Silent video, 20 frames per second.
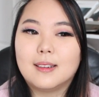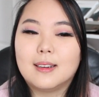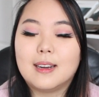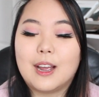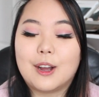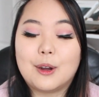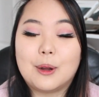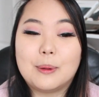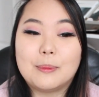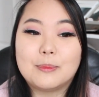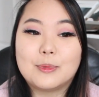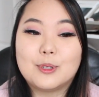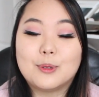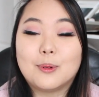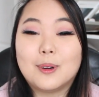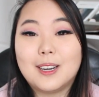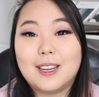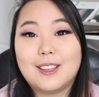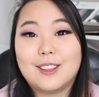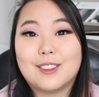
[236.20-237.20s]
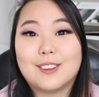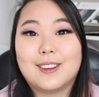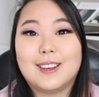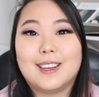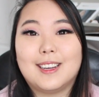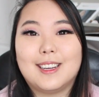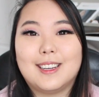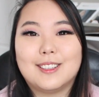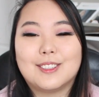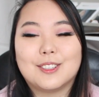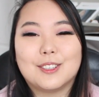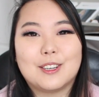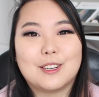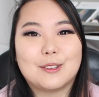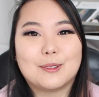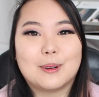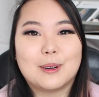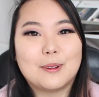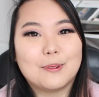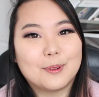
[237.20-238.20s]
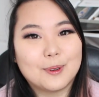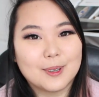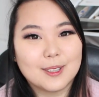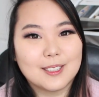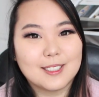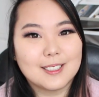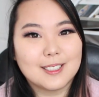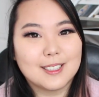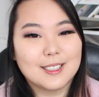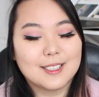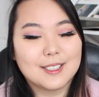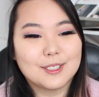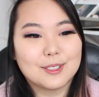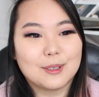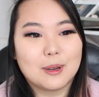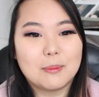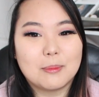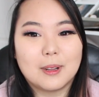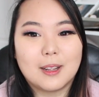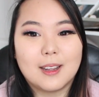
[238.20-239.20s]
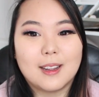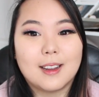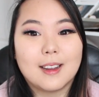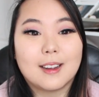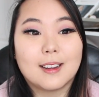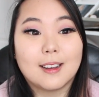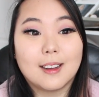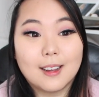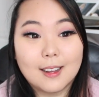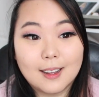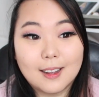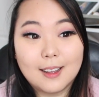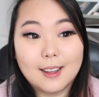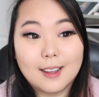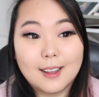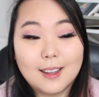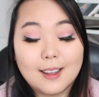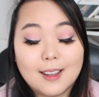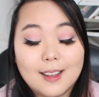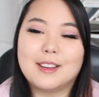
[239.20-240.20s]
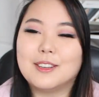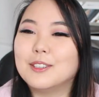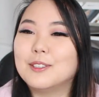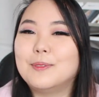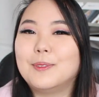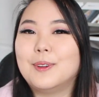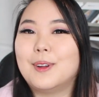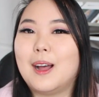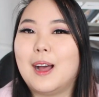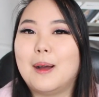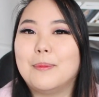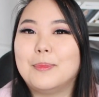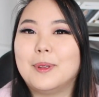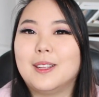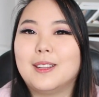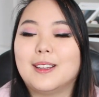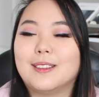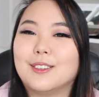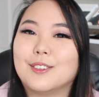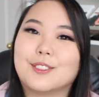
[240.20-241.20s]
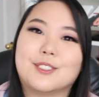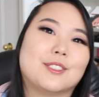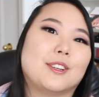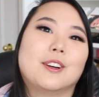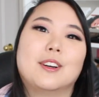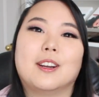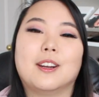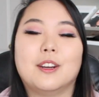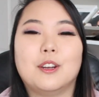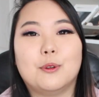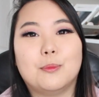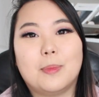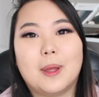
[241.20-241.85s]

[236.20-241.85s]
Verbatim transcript: now I'm 23, turning 24 this year, so I'm like, I just feel happy that they're starting a new